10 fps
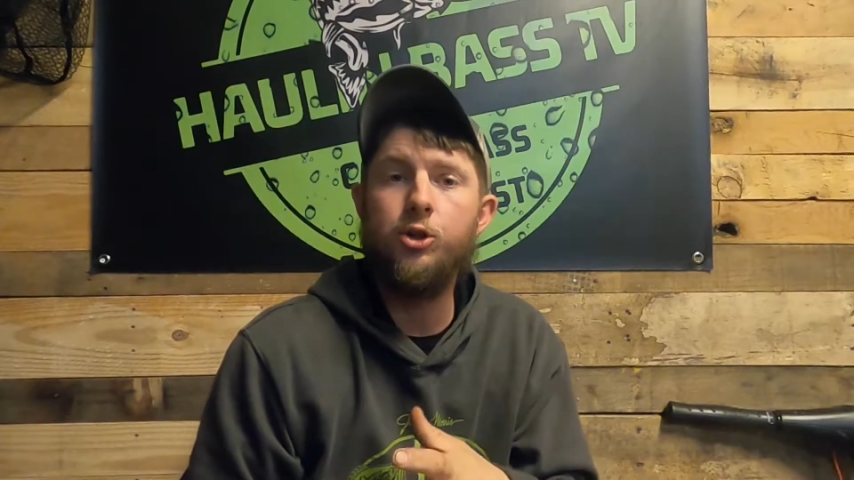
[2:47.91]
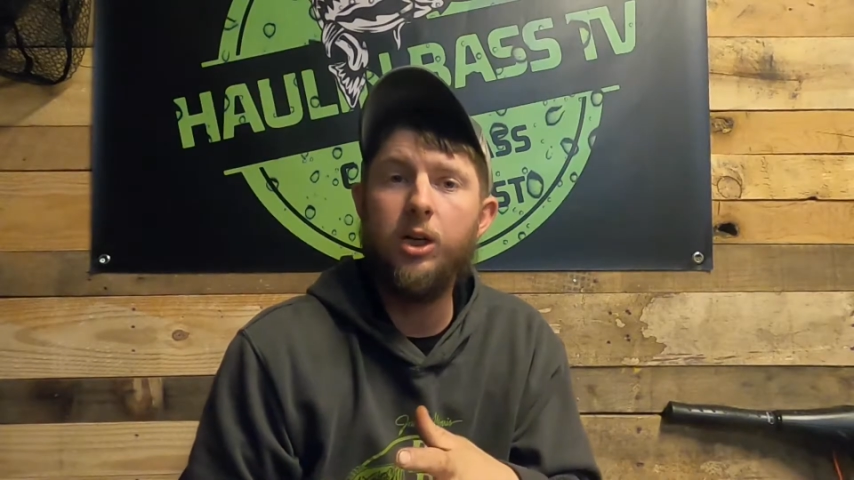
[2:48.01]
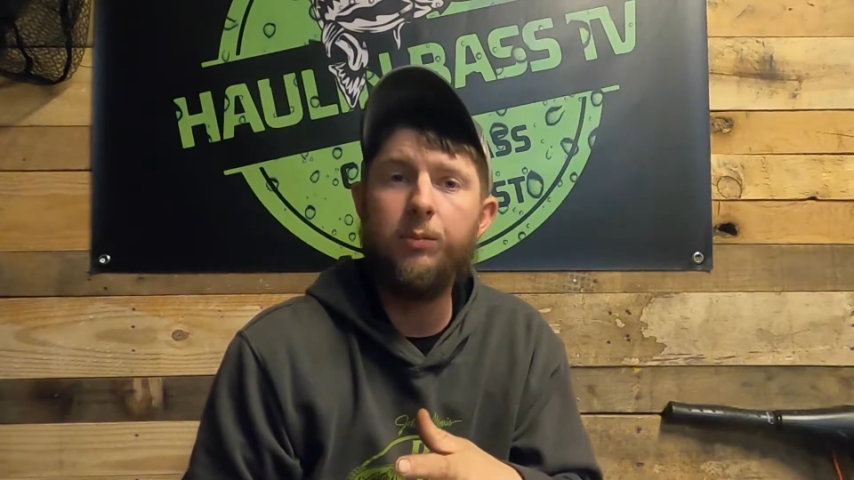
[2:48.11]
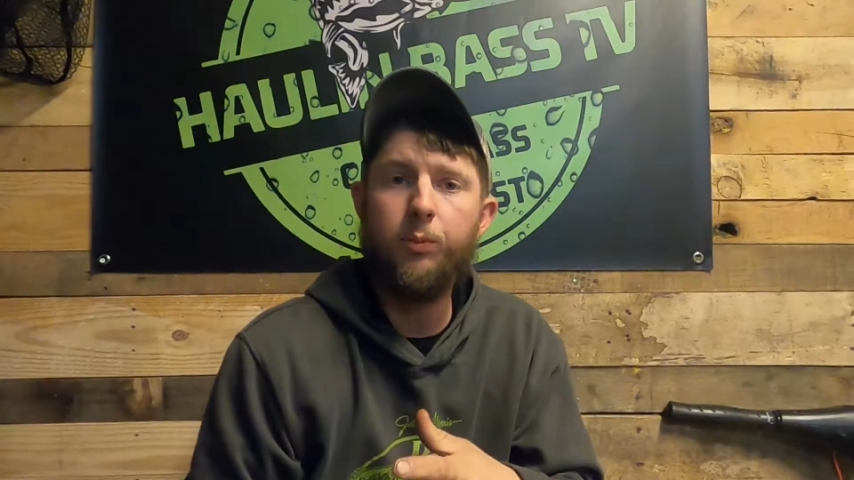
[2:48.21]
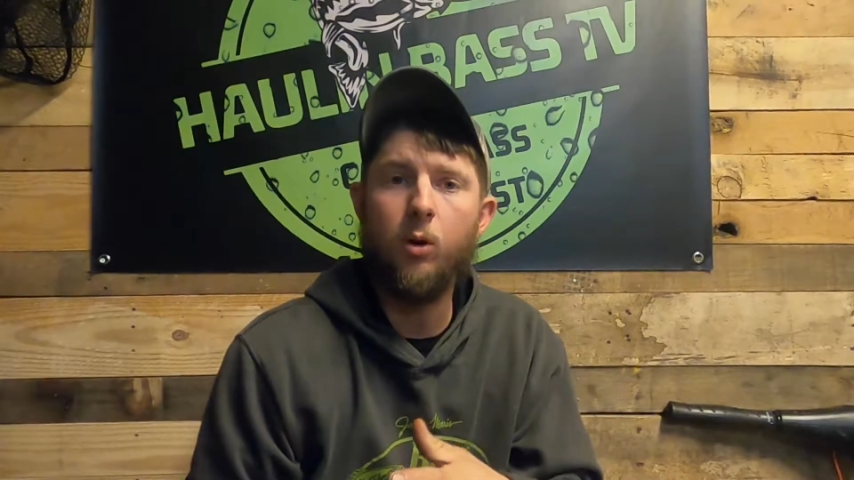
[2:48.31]

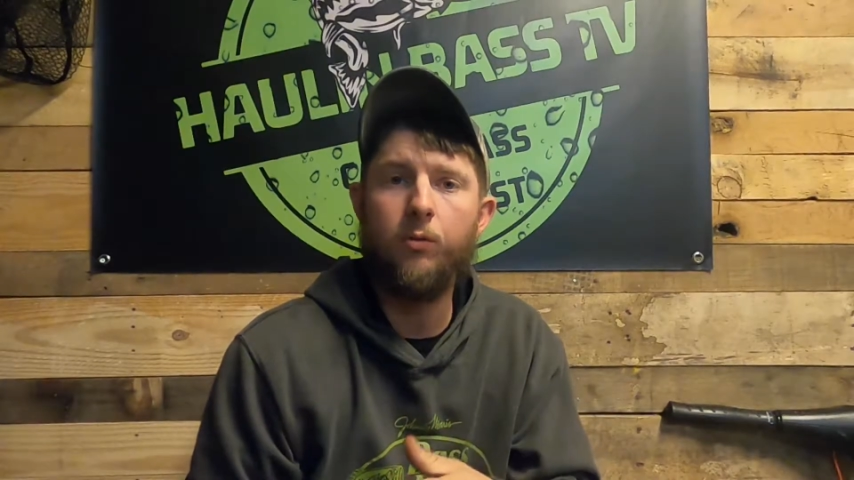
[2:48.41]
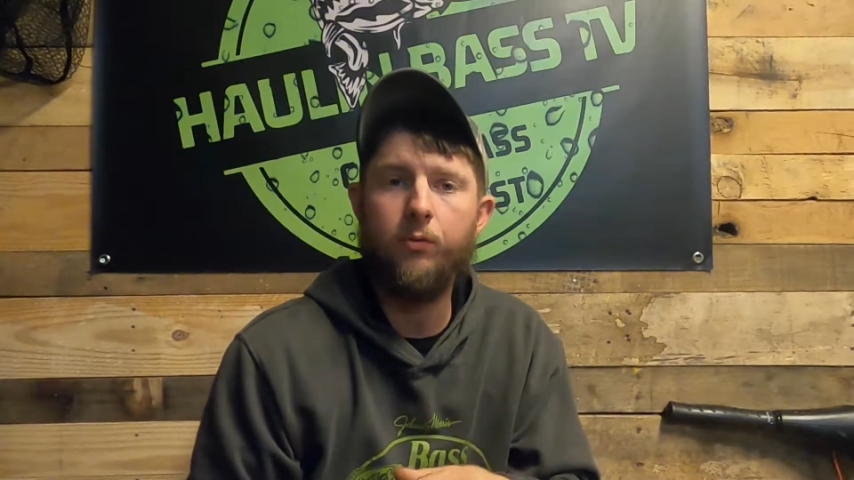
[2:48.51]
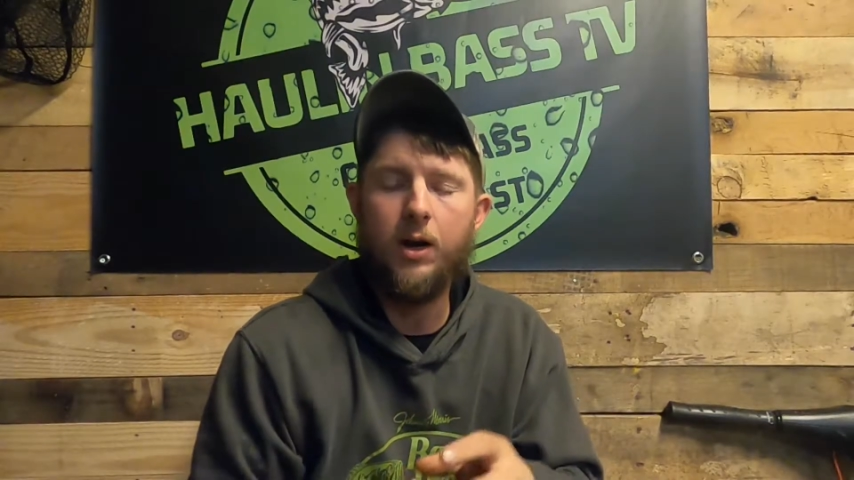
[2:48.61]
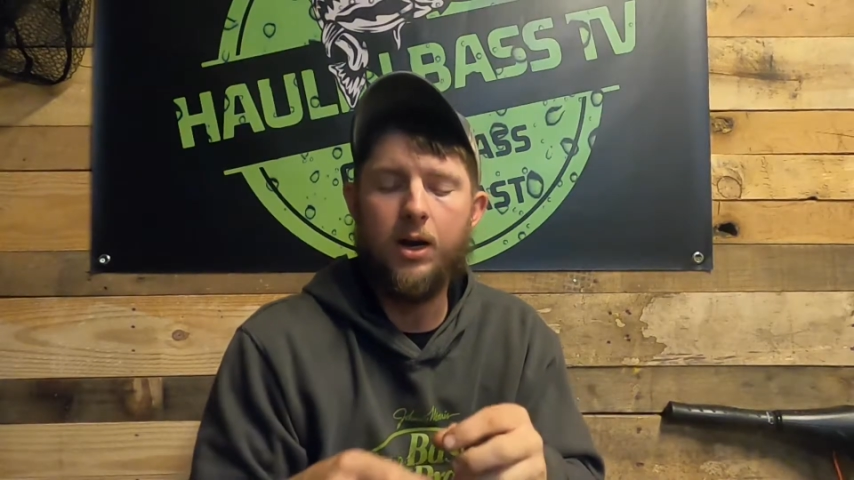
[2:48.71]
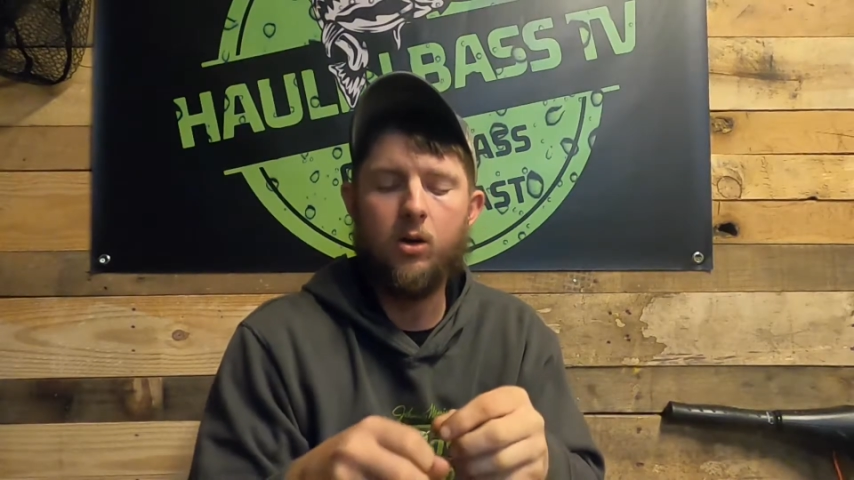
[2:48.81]
jig
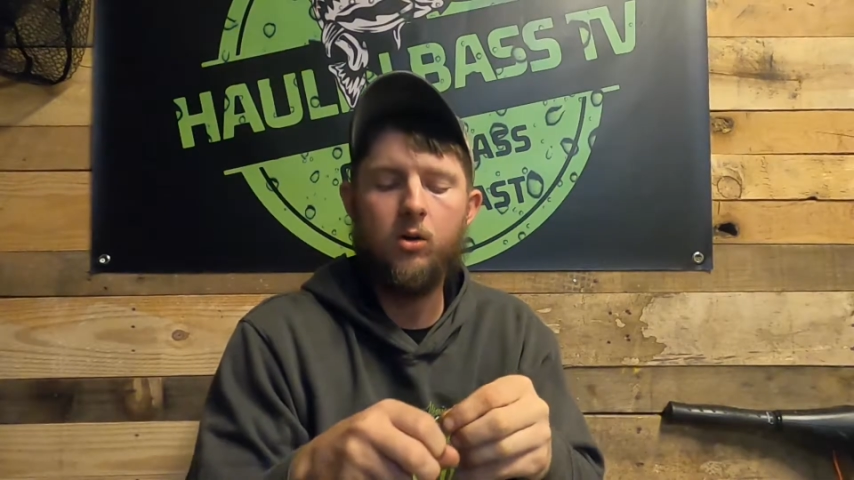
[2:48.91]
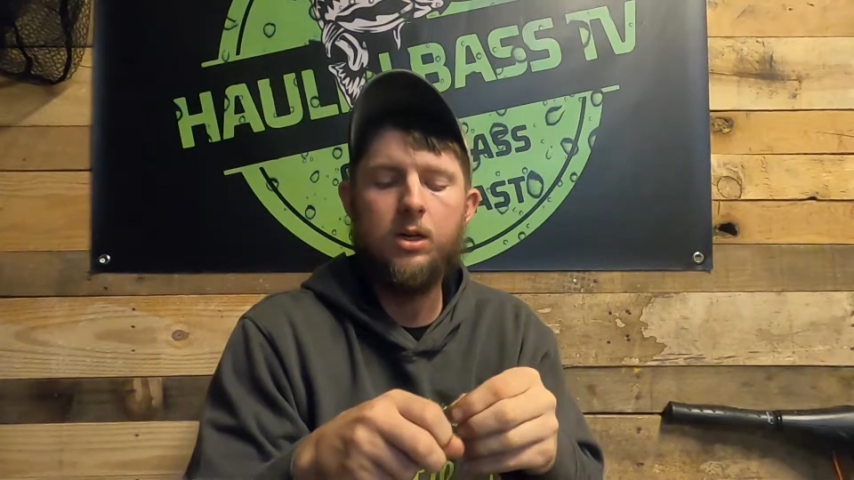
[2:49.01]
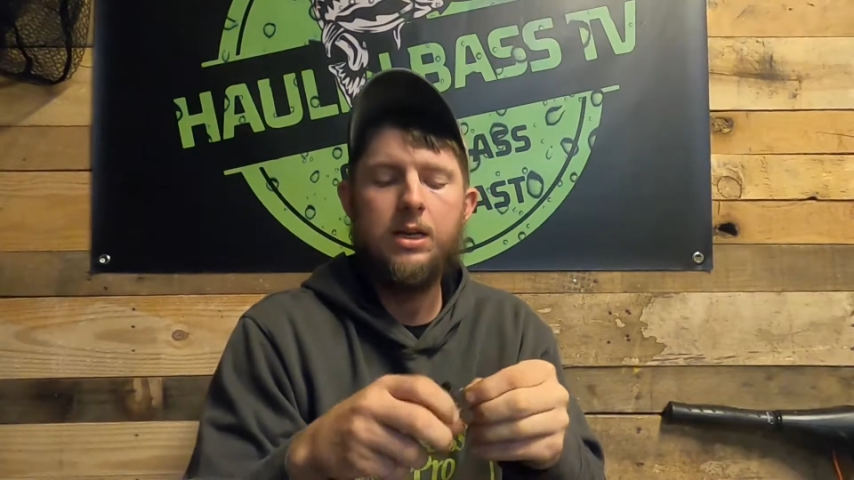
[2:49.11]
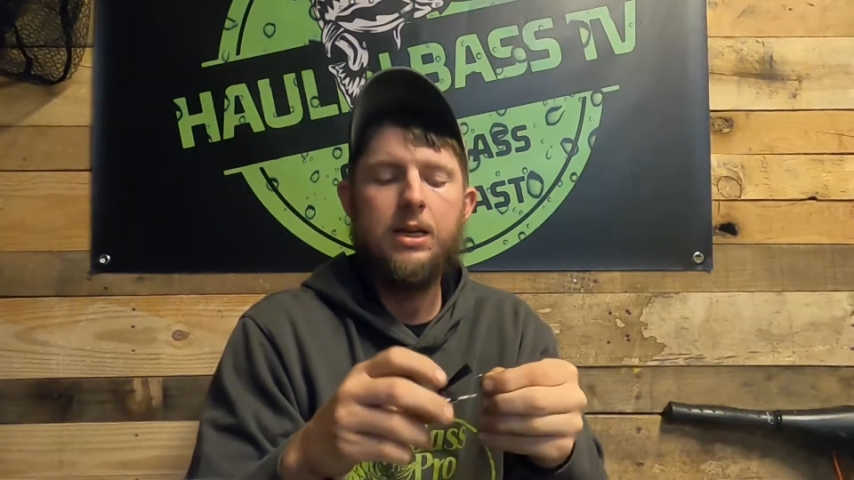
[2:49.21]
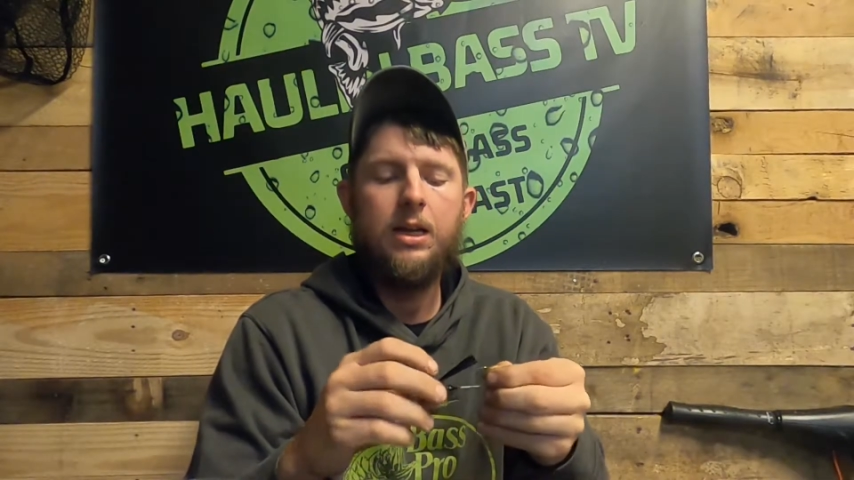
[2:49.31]
profile,